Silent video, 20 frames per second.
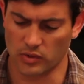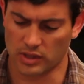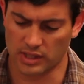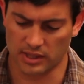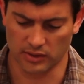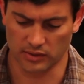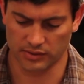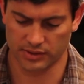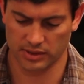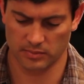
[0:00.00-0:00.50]
who
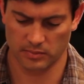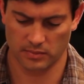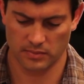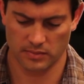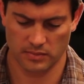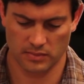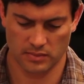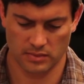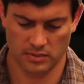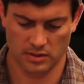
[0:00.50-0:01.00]
killed him.
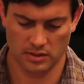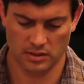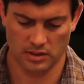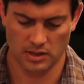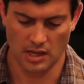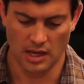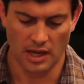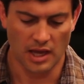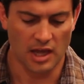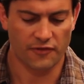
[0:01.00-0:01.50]

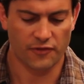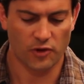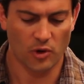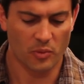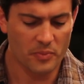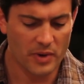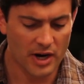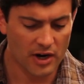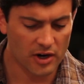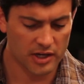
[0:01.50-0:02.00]
If you're
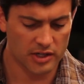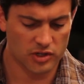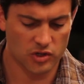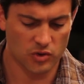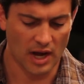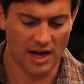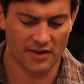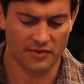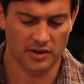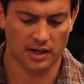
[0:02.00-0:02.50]
married, you
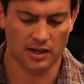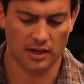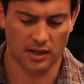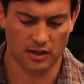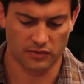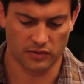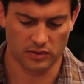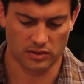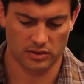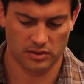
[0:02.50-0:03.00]
have a
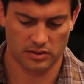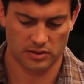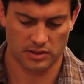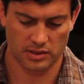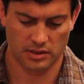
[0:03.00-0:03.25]
cover.